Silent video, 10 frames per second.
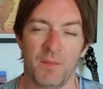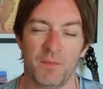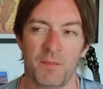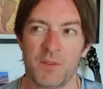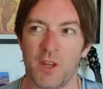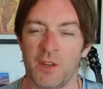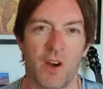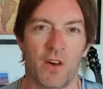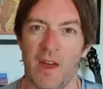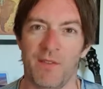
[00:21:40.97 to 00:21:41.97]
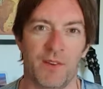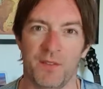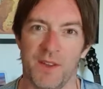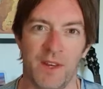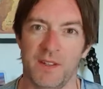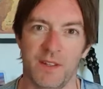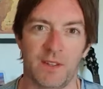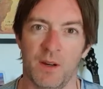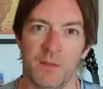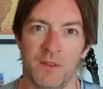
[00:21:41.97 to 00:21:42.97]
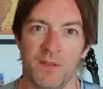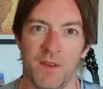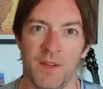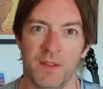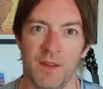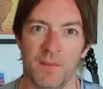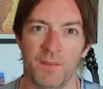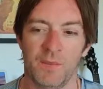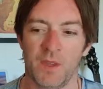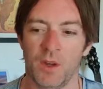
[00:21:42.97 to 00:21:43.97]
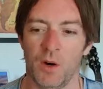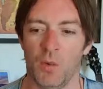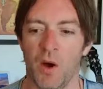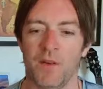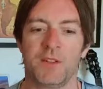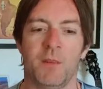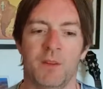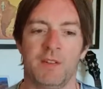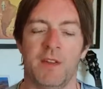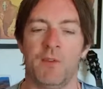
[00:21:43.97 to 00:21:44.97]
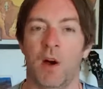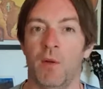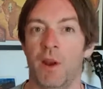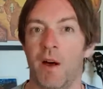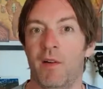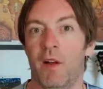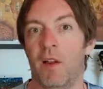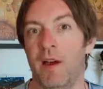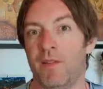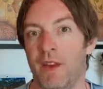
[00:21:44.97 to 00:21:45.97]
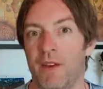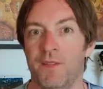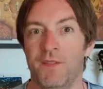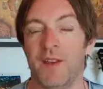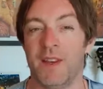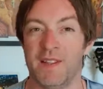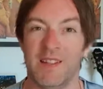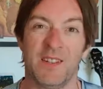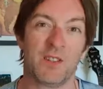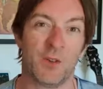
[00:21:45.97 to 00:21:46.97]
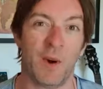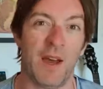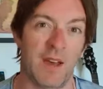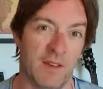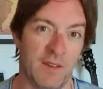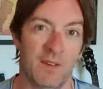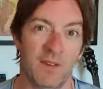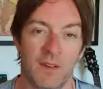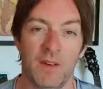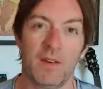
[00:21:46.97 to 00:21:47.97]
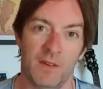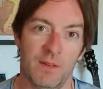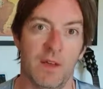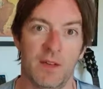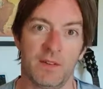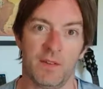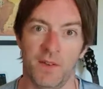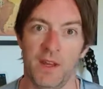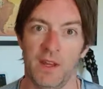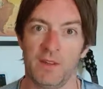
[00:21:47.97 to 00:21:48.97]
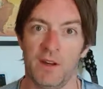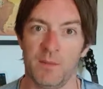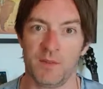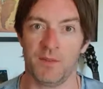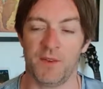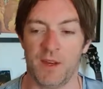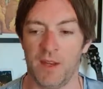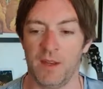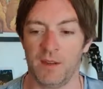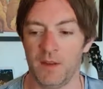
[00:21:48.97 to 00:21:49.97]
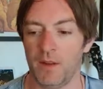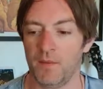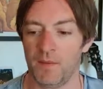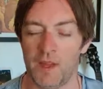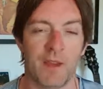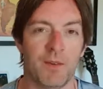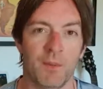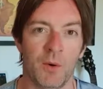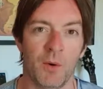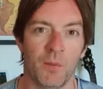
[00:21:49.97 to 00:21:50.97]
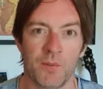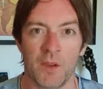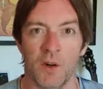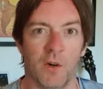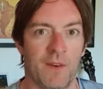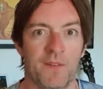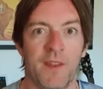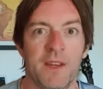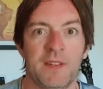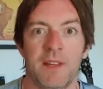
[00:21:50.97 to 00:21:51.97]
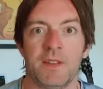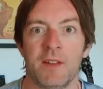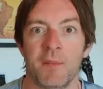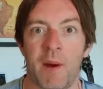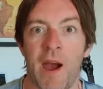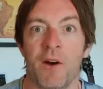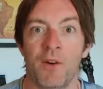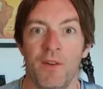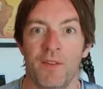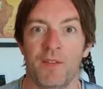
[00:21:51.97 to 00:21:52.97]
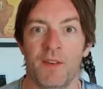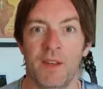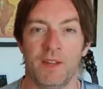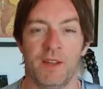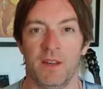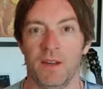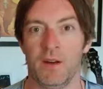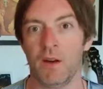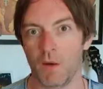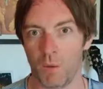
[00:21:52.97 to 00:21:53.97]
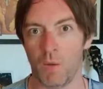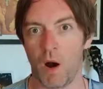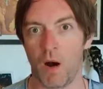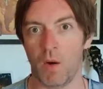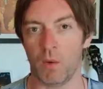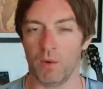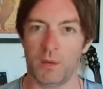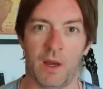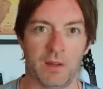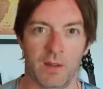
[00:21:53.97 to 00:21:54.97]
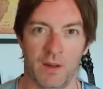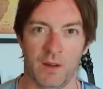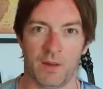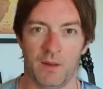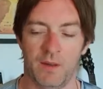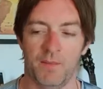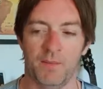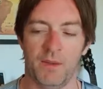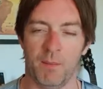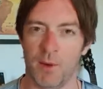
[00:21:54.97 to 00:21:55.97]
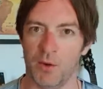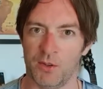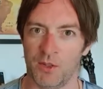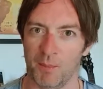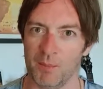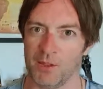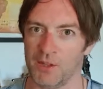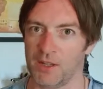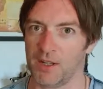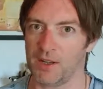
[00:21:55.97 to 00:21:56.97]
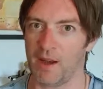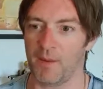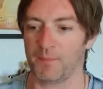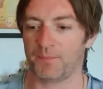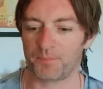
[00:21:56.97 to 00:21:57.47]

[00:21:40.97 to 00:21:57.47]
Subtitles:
So you can't have infinity times infinity. Or what if someone said, right, well, I'll have it infinity squared. That's infinity times infinity, even more. Or infinity to the power of infinity. Whoa, that's like the most numbers you can get.